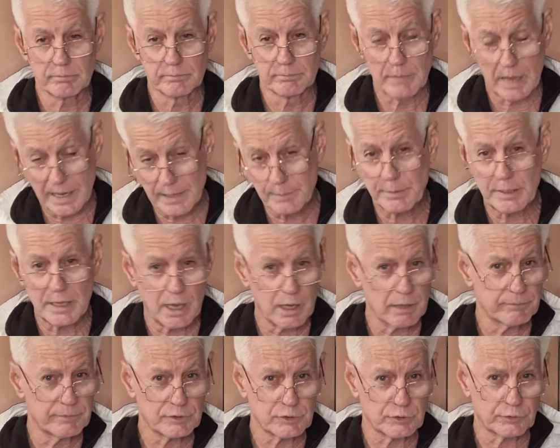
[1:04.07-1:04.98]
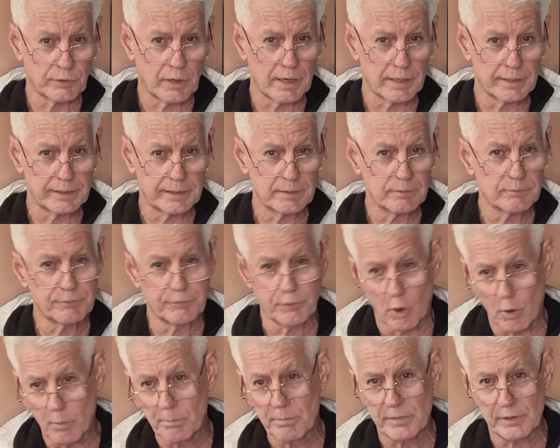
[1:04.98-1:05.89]
maybe overtraining,
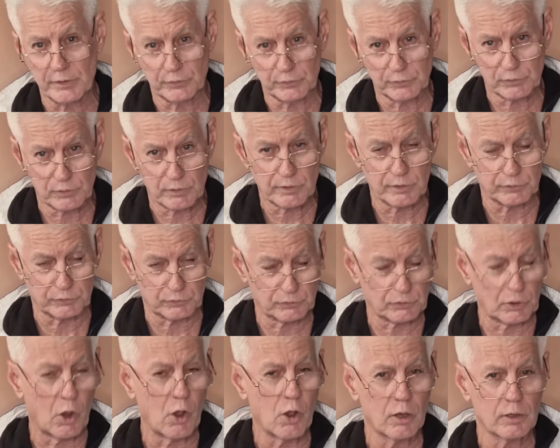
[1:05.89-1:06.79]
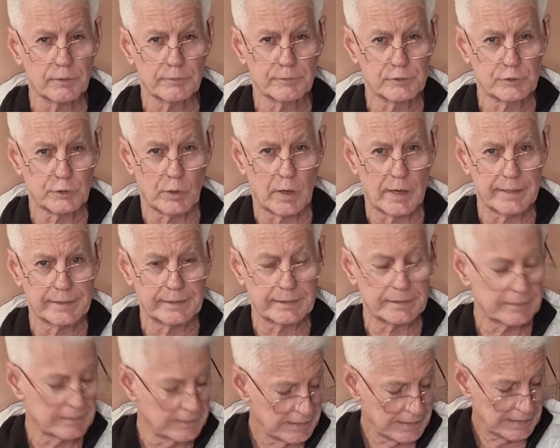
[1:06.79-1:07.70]
from the style of
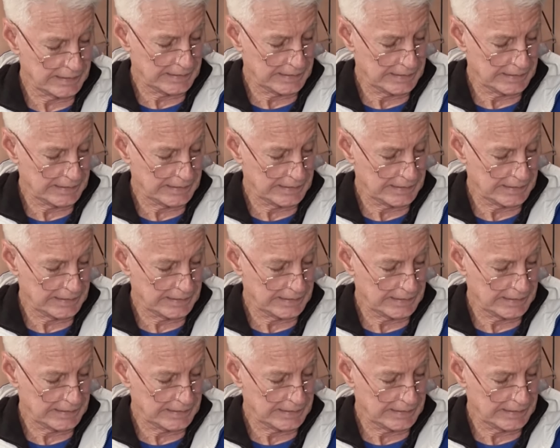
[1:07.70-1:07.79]
training.